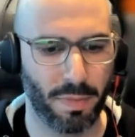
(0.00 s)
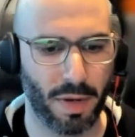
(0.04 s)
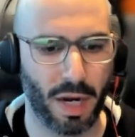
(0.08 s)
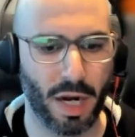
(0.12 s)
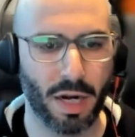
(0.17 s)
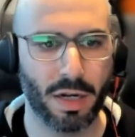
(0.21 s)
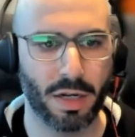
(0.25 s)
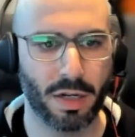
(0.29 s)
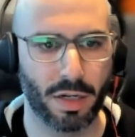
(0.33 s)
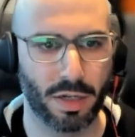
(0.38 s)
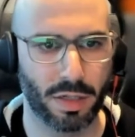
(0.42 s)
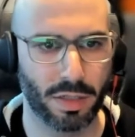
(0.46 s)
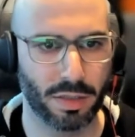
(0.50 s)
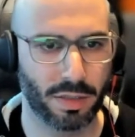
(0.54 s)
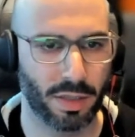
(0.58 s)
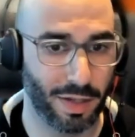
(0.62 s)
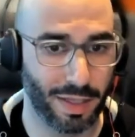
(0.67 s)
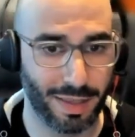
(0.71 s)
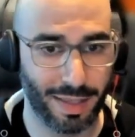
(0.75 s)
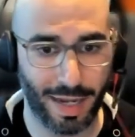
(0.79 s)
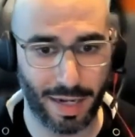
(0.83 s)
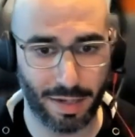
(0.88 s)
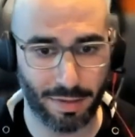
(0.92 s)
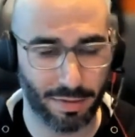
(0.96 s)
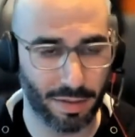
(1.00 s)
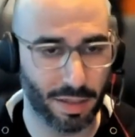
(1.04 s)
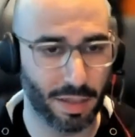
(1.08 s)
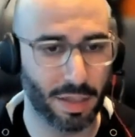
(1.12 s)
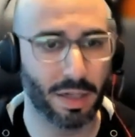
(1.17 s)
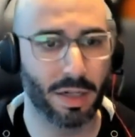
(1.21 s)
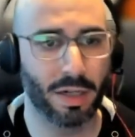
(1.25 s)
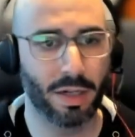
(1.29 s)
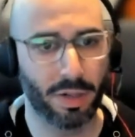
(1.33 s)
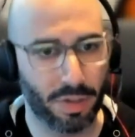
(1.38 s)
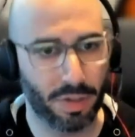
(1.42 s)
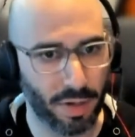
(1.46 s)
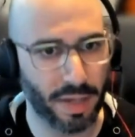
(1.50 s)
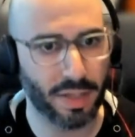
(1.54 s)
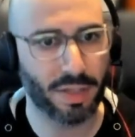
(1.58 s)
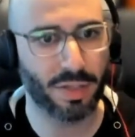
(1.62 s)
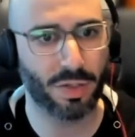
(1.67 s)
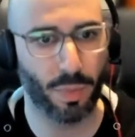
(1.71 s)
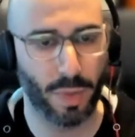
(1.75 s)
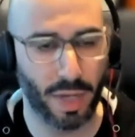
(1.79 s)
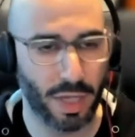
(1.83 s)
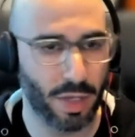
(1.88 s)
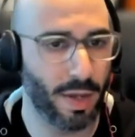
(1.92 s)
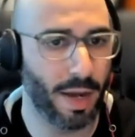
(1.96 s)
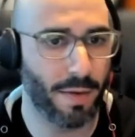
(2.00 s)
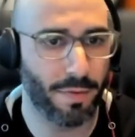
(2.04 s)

partners in that earn trust way.